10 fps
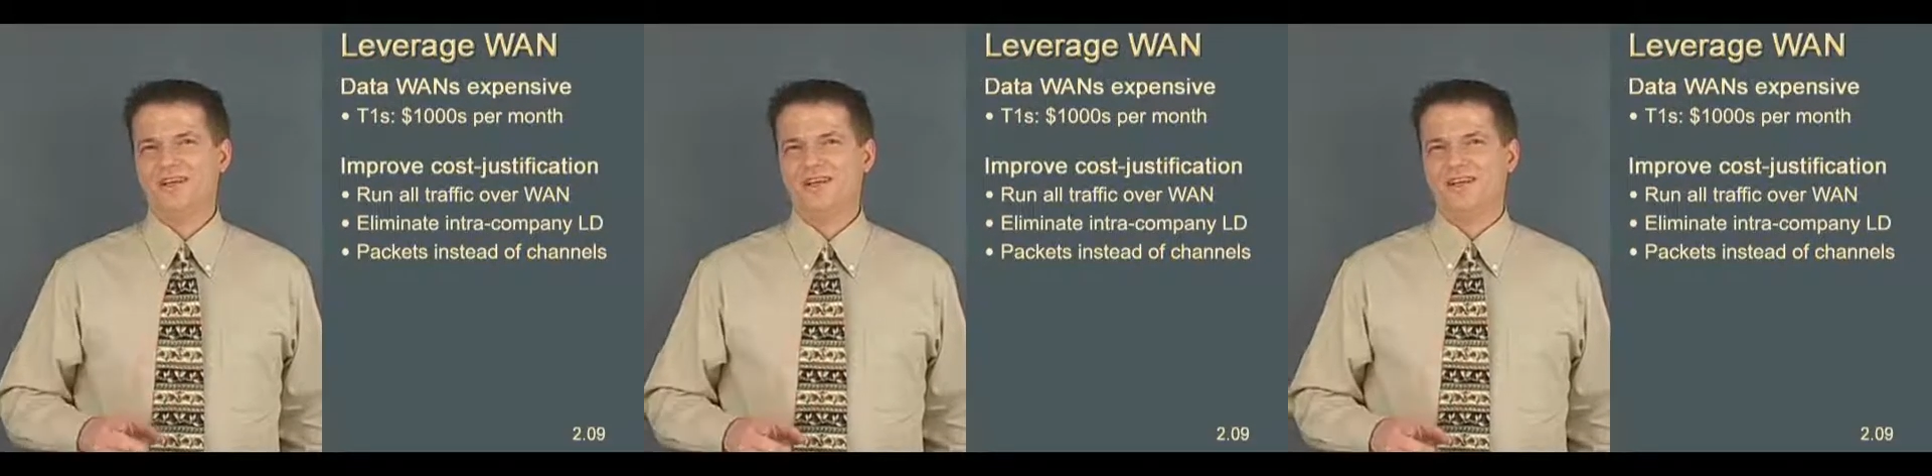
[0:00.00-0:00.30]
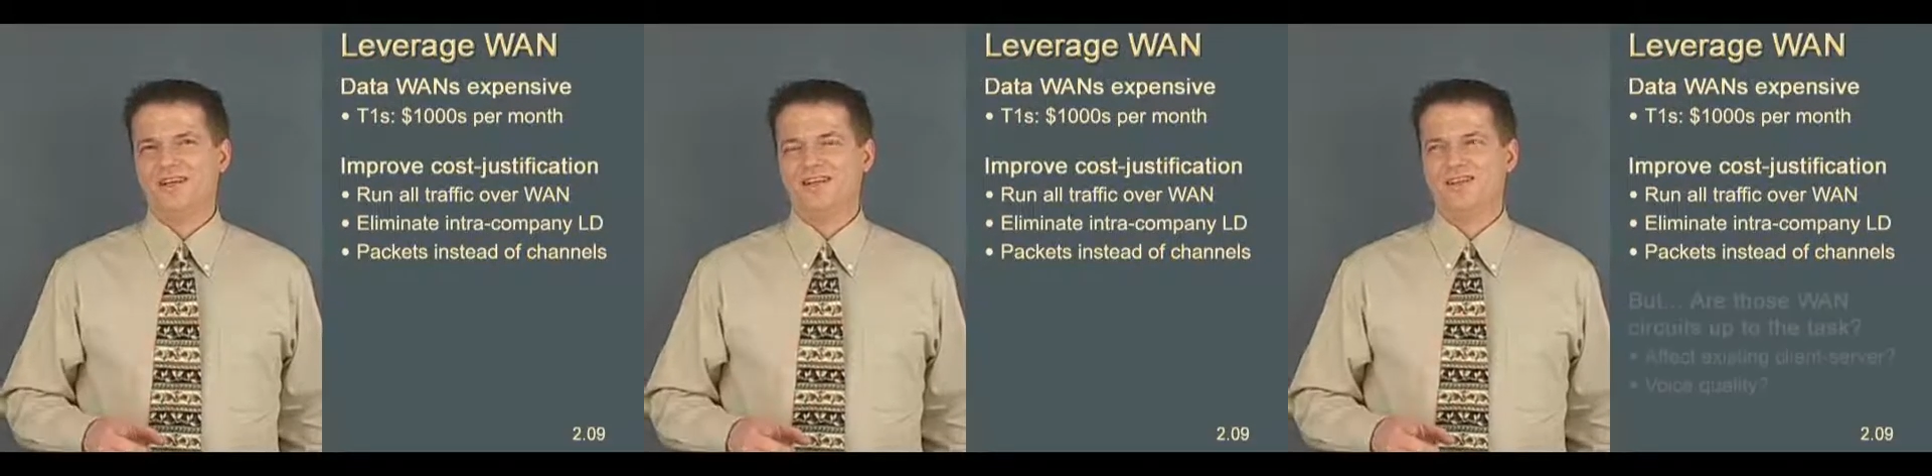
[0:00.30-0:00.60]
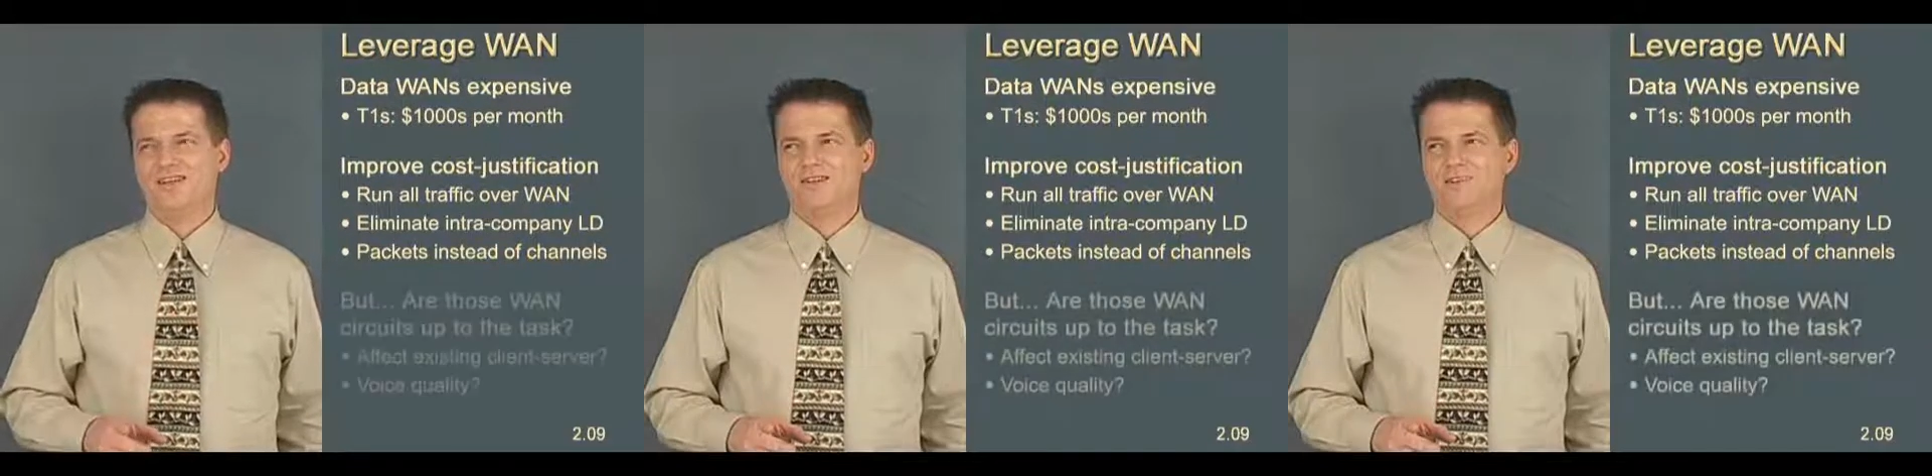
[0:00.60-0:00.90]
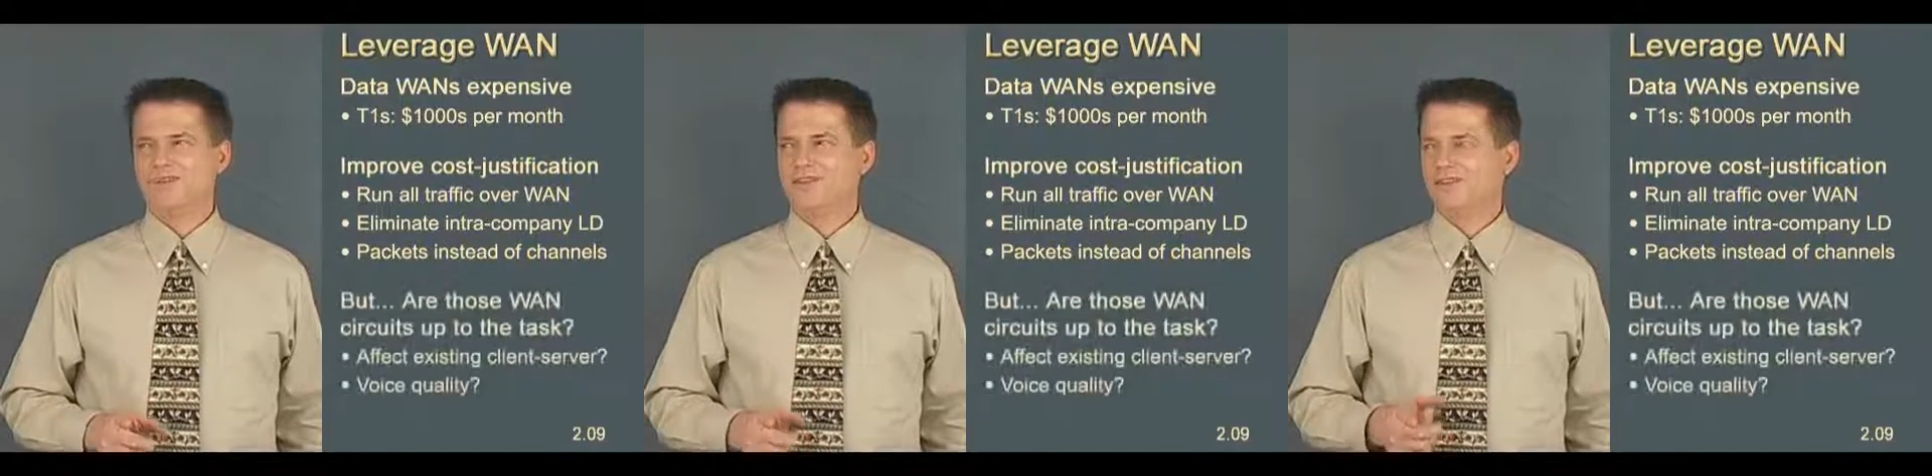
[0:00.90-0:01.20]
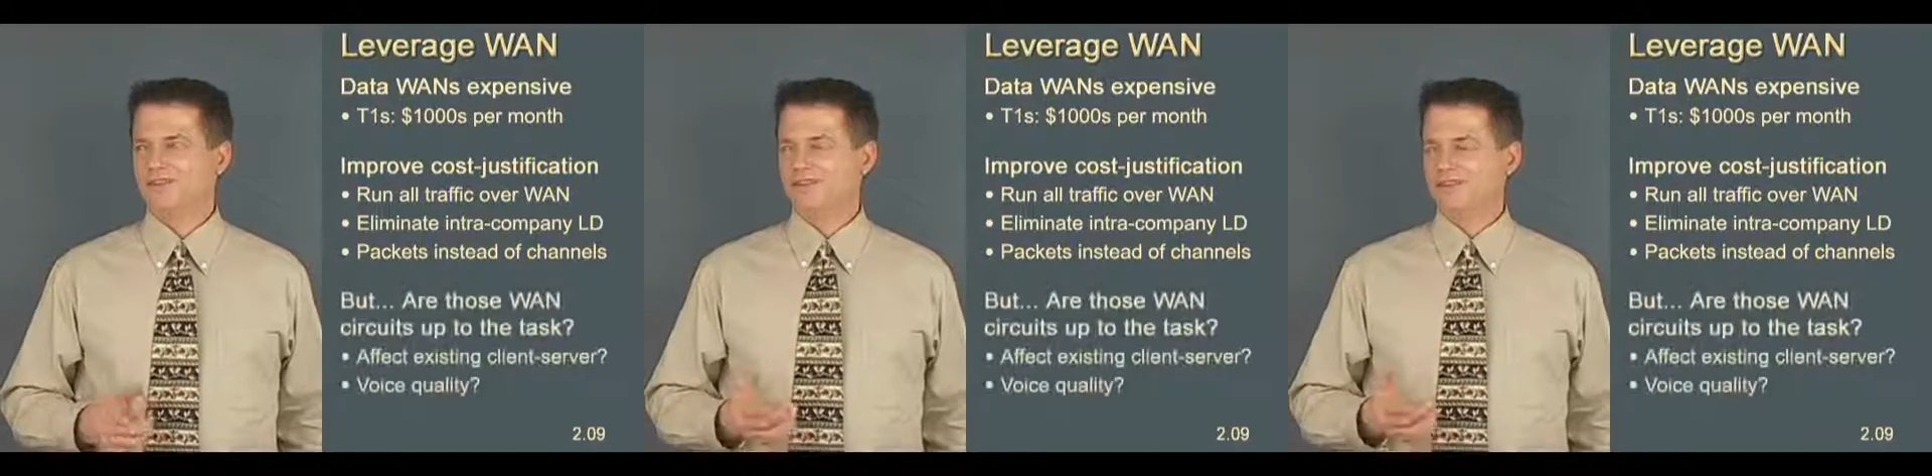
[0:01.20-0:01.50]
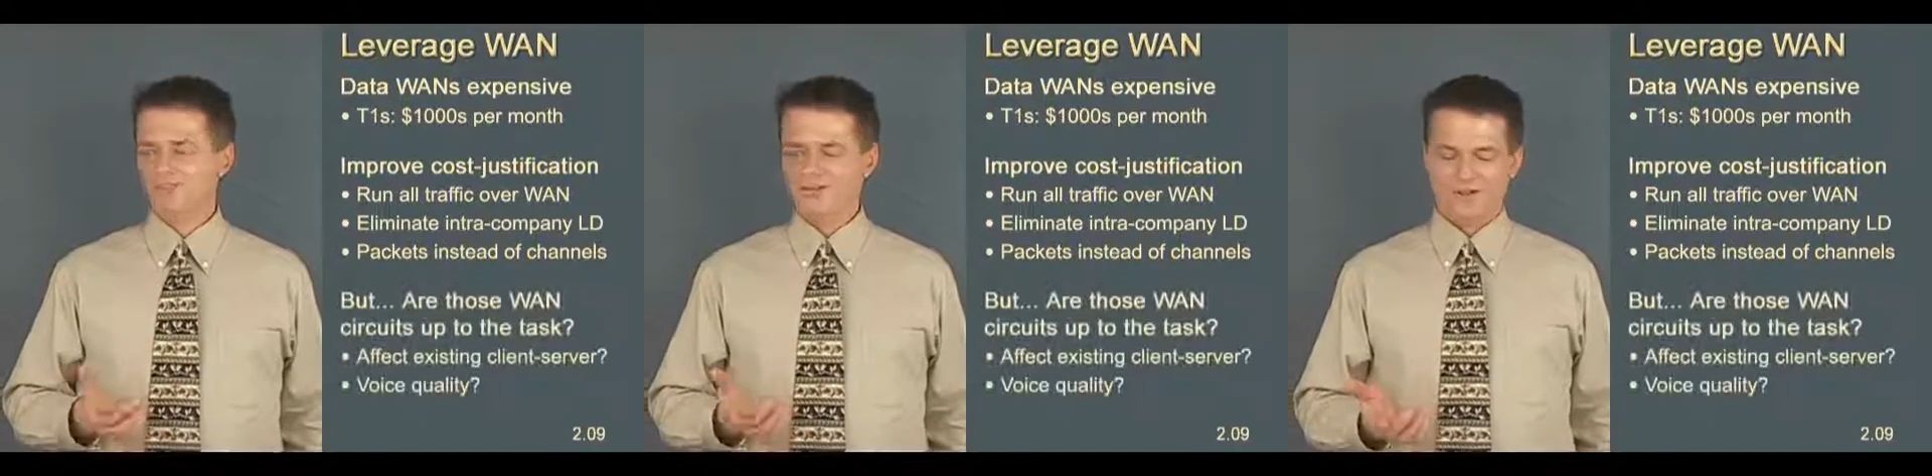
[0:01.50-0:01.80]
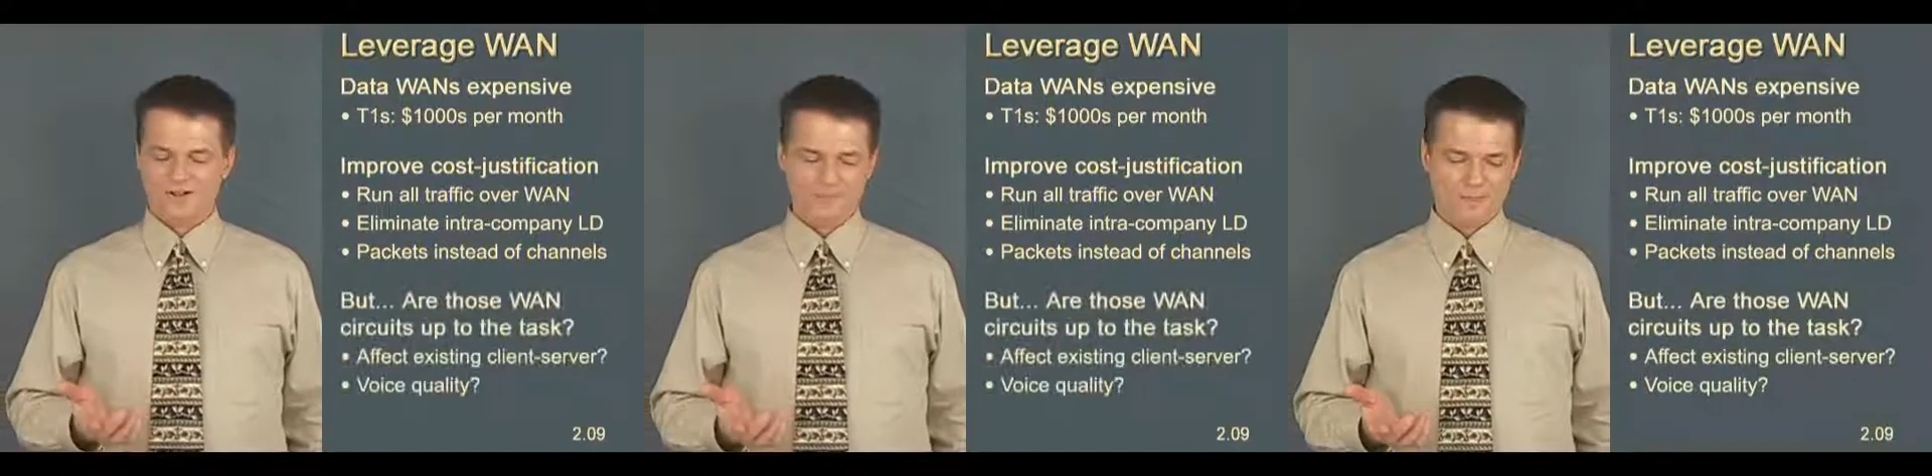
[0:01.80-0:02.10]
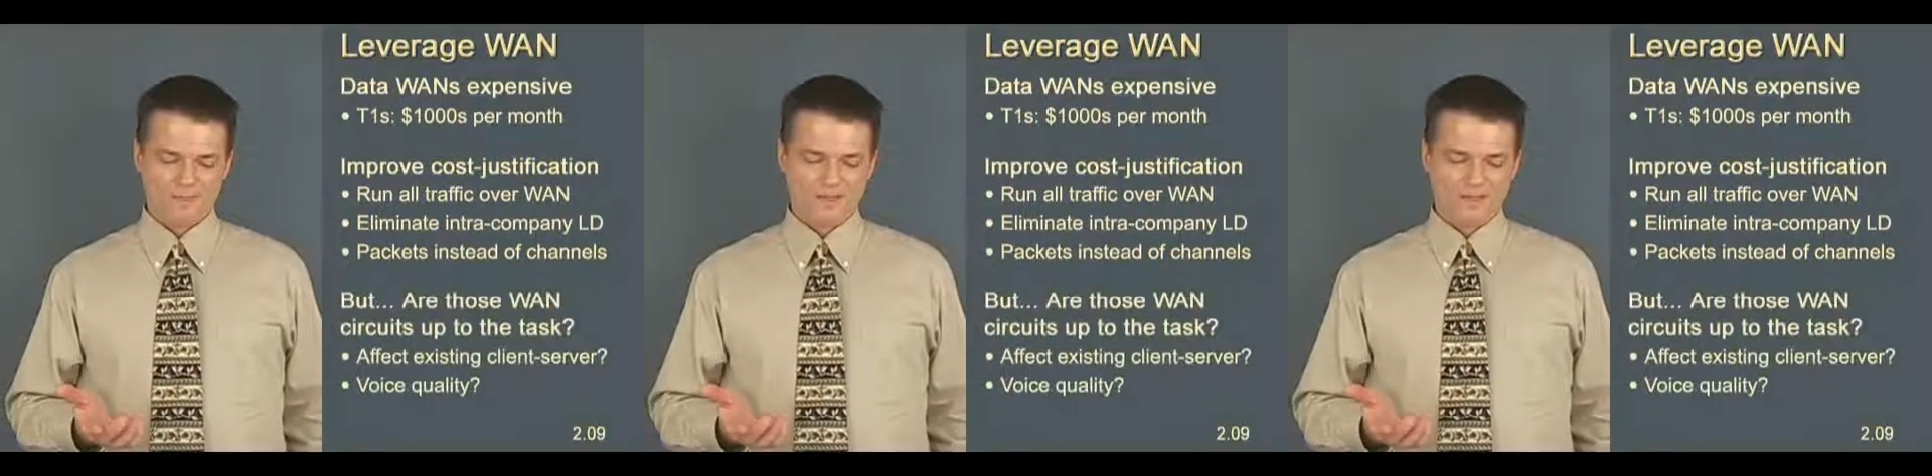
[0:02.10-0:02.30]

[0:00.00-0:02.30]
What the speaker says: that. We start thinking, well,